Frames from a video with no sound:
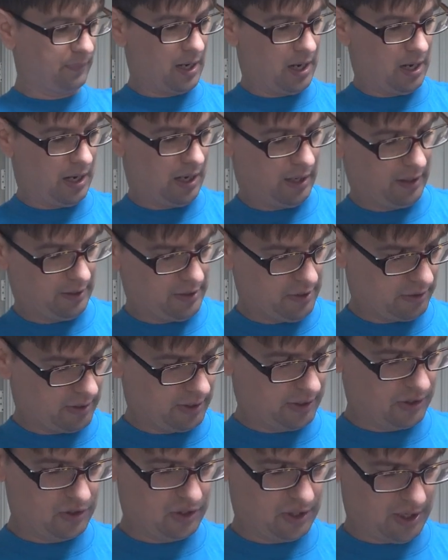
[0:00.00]
you
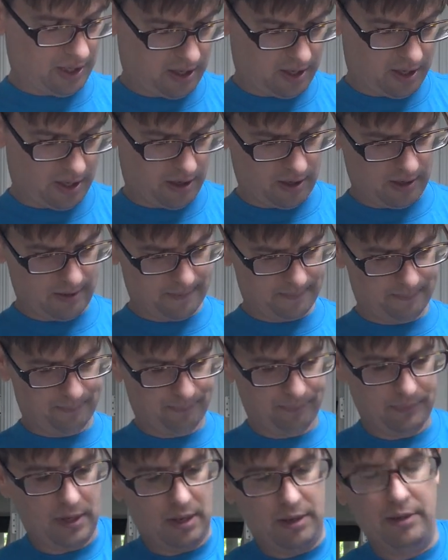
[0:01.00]
can see here,
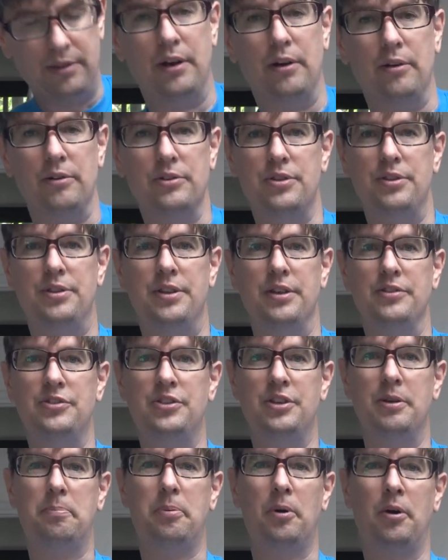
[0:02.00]
there's the
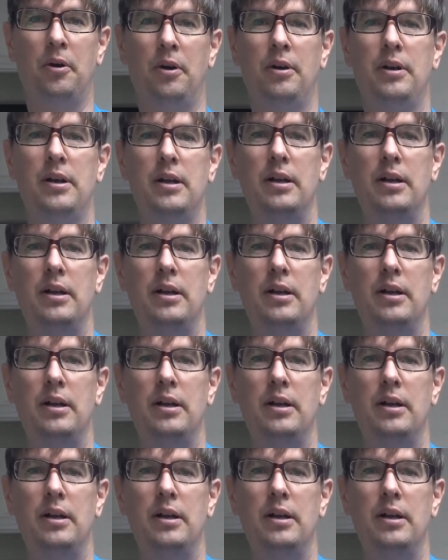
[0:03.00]
zipper